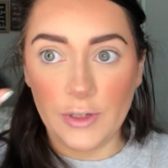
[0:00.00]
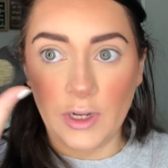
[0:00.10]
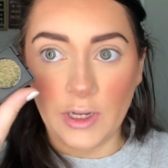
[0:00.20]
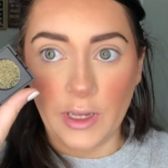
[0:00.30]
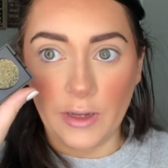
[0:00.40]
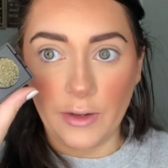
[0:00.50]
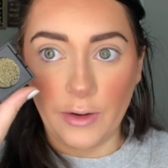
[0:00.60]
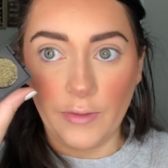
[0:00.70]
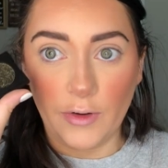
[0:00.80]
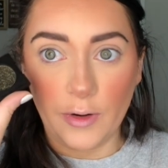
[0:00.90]
I can't get
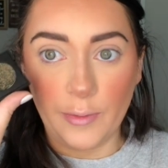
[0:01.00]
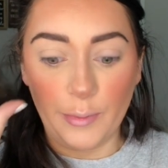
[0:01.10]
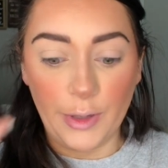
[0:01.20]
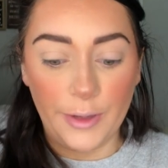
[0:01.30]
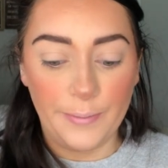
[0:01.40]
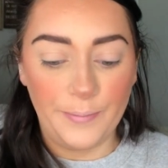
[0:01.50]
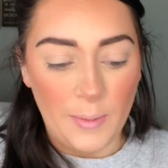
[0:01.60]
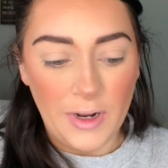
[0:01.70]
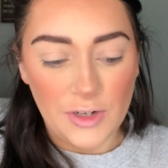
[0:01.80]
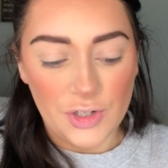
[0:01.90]
over, but
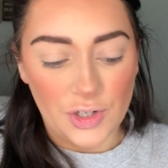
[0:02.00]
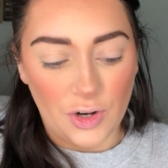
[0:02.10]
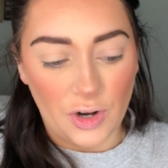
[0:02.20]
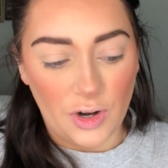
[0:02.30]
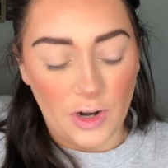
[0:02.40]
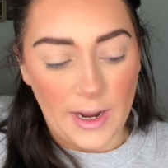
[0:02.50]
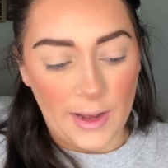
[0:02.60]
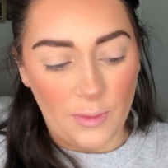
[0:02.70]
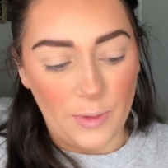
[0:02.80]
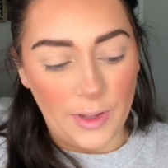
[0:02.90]
I'm not sure
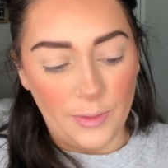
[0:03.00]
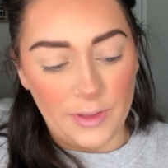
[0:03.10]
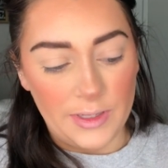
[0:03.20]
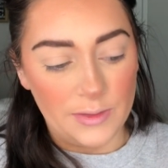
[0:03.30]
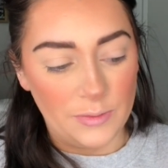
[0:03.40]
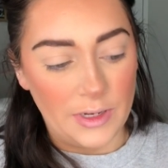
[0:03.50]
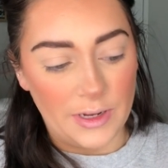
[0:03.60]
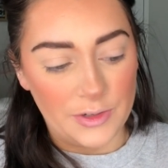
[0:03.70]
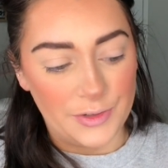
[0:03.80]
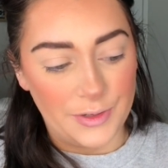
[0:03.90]
how well these would
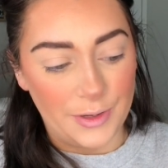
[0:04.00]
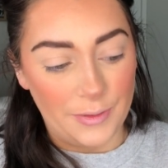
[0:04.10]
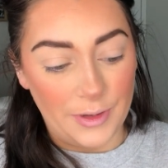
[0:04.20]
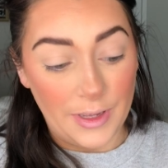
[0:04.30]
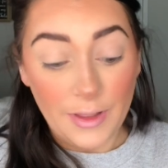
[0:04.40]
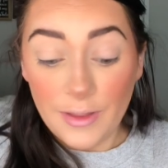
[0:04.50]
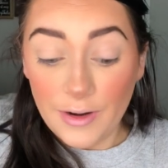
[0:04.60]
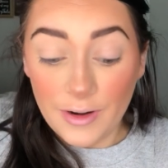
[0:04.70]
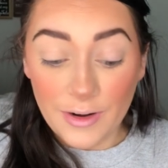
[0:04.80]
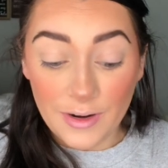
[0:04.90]
actually go
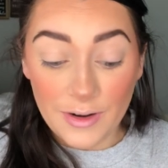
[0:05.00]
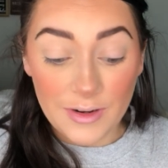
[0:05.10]
together.